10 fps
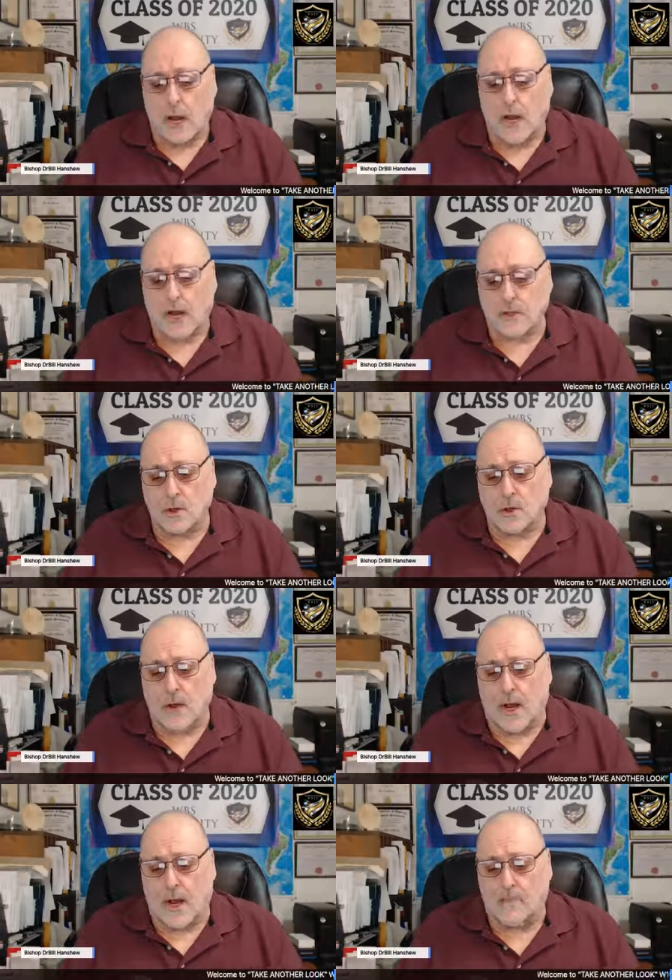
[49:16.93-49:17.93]
uh, to
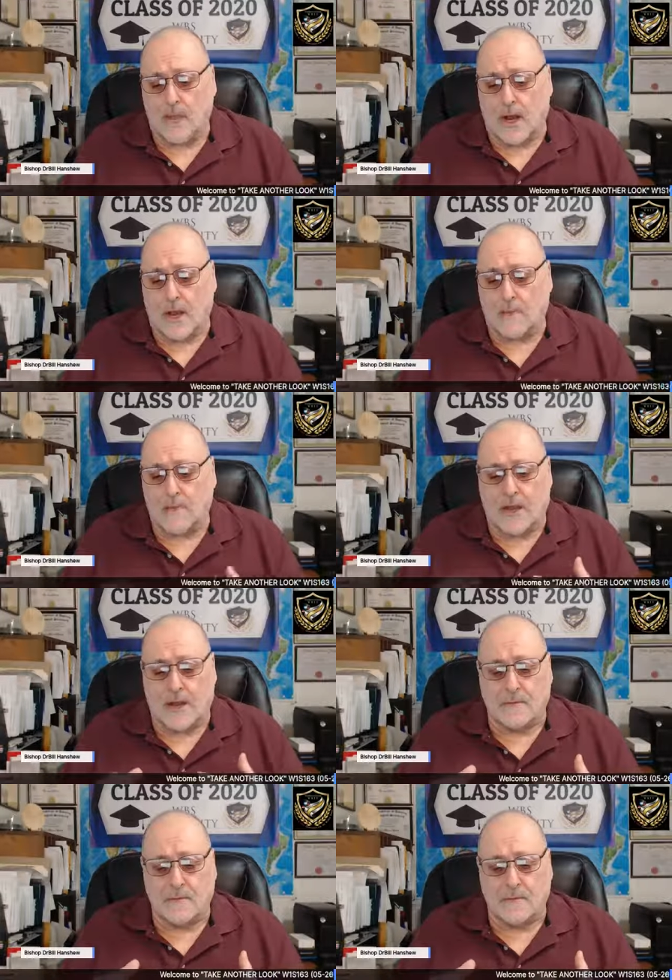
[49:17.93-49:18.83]
uh, uh, uh